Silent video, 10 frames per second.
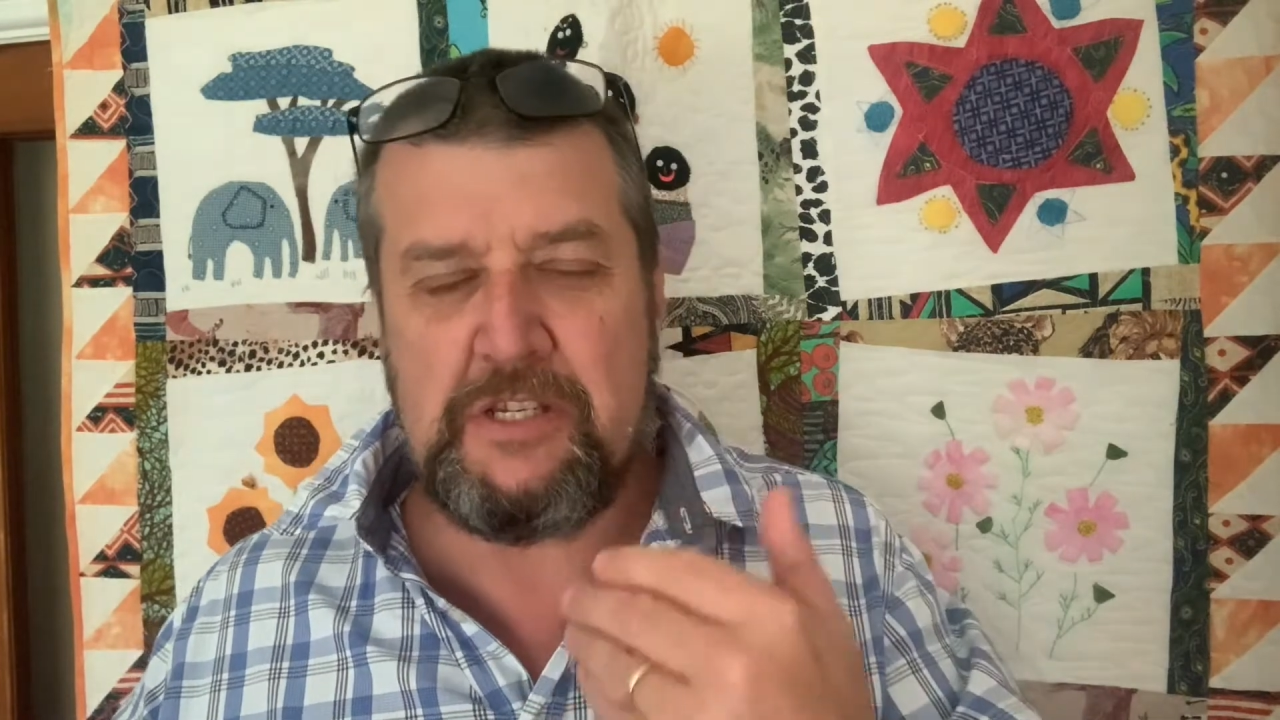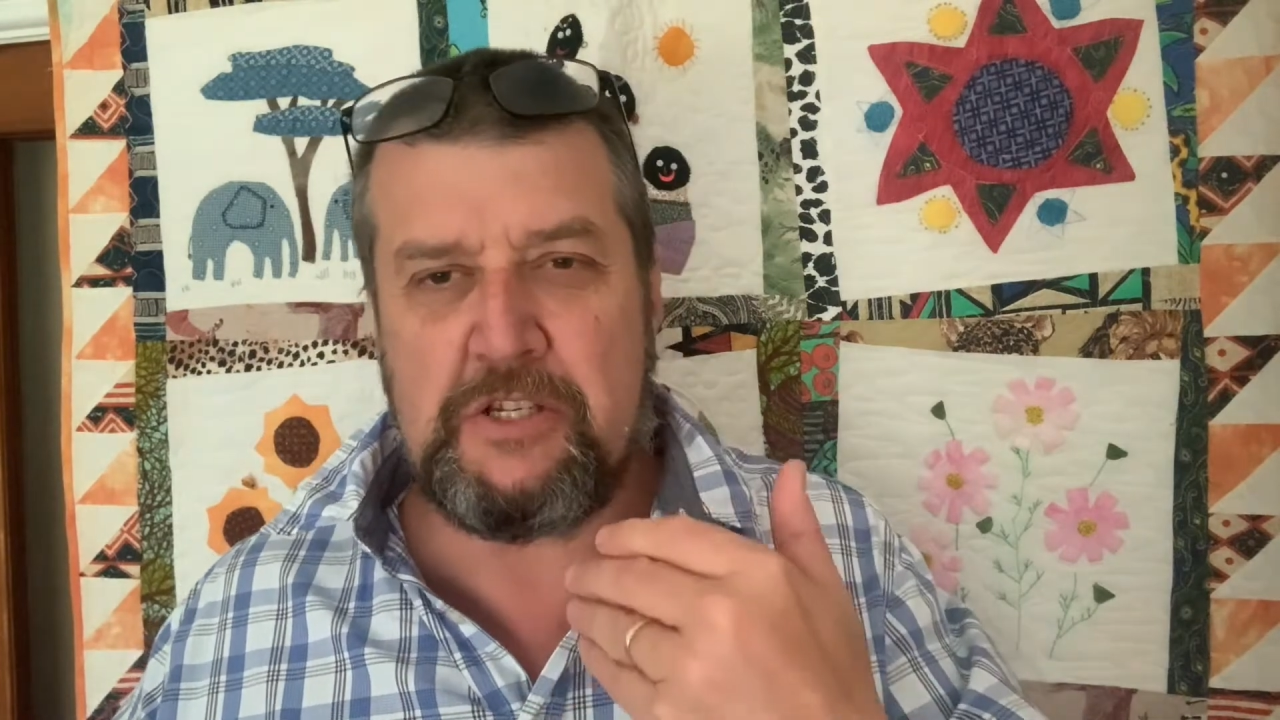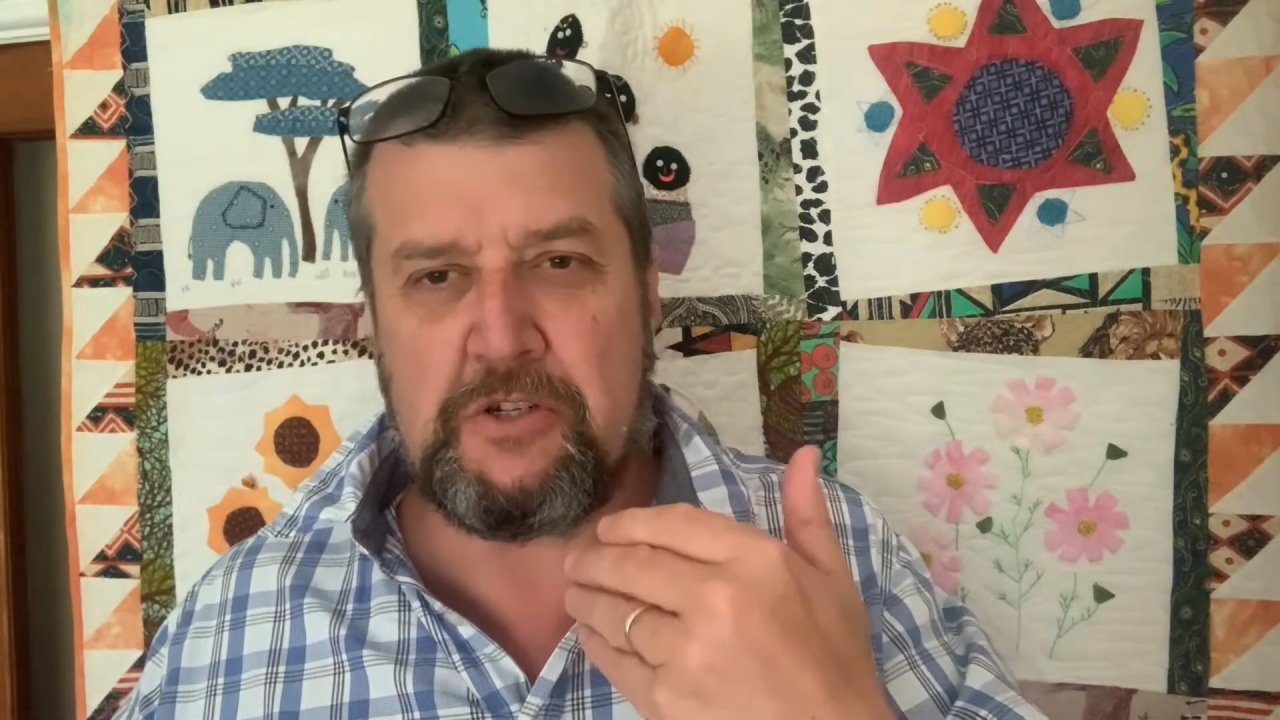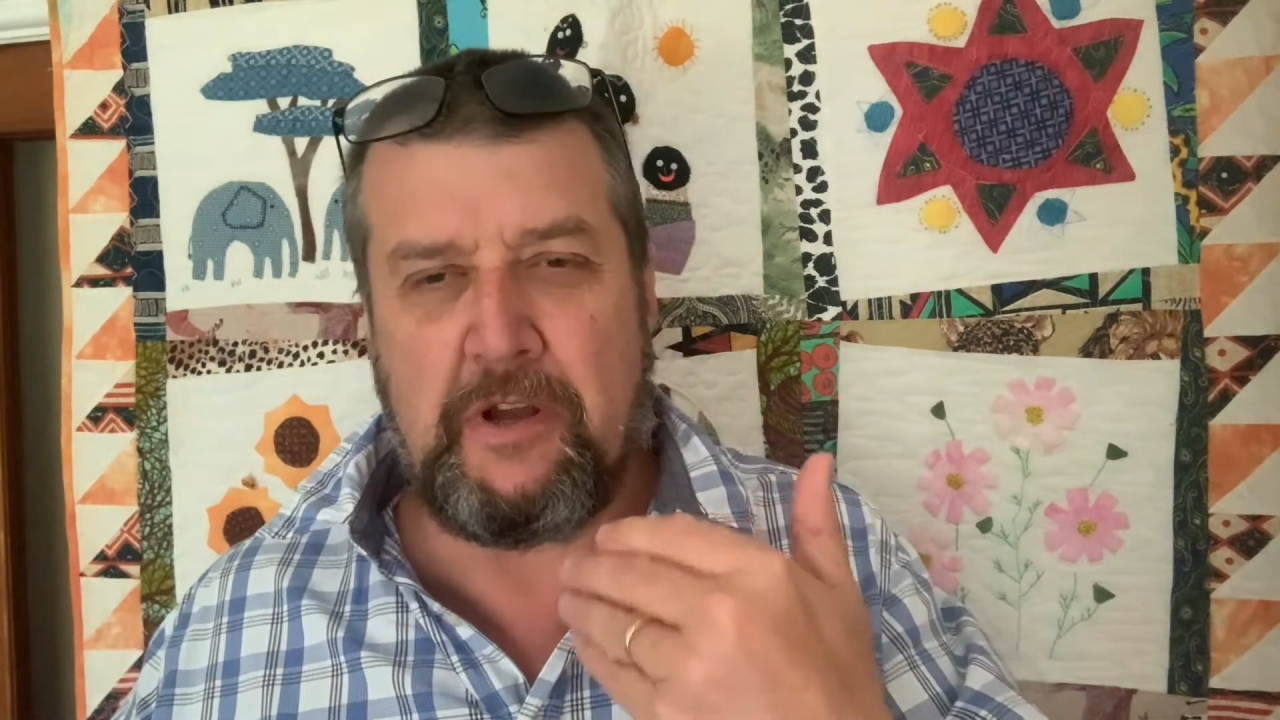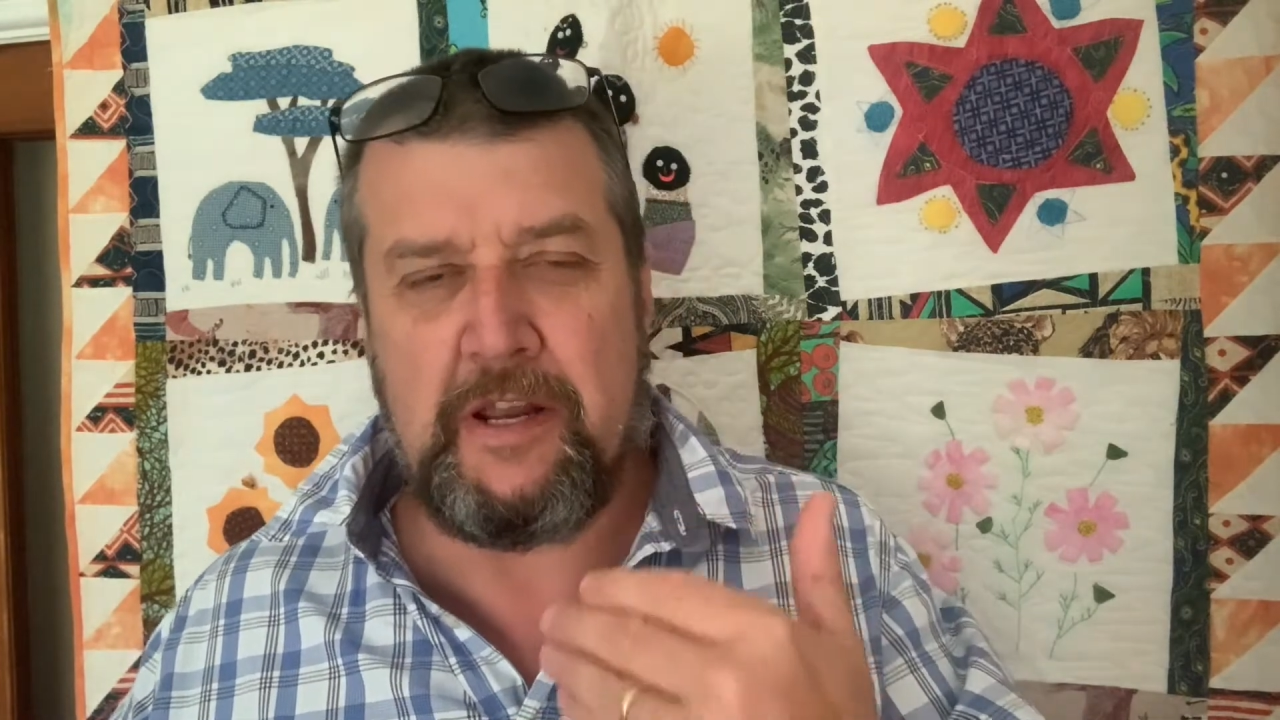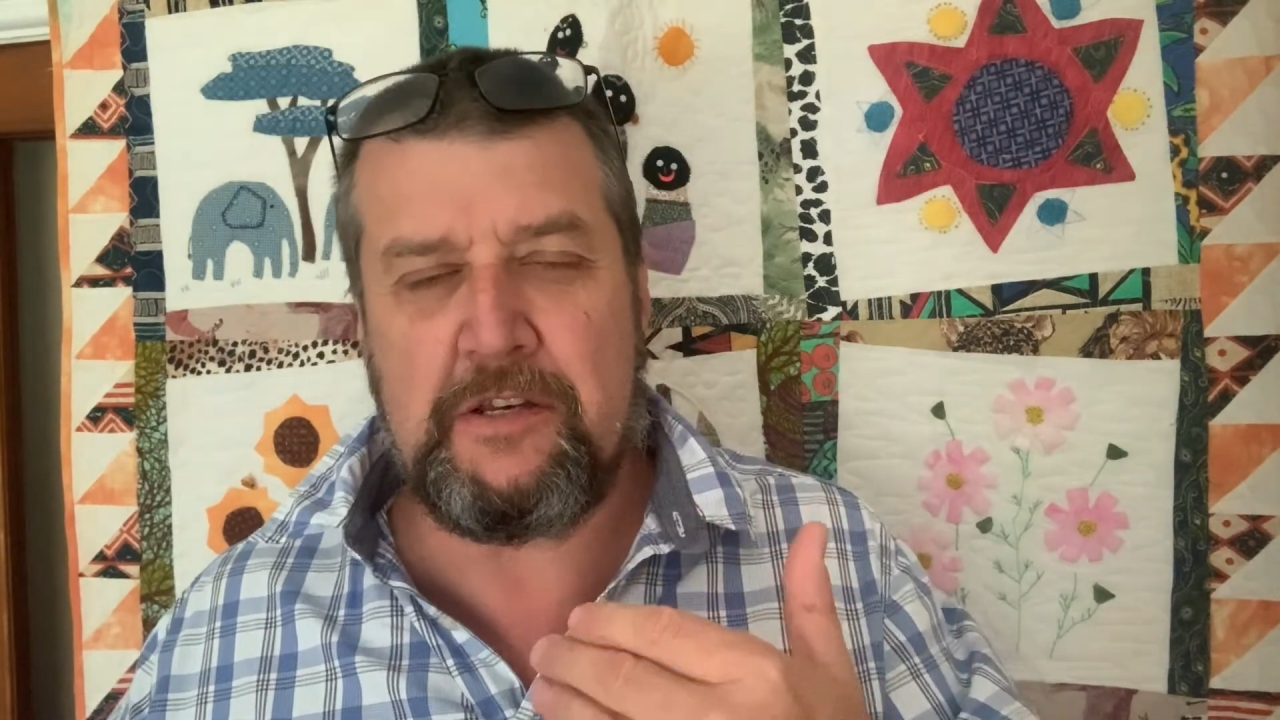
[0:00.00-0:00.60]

is going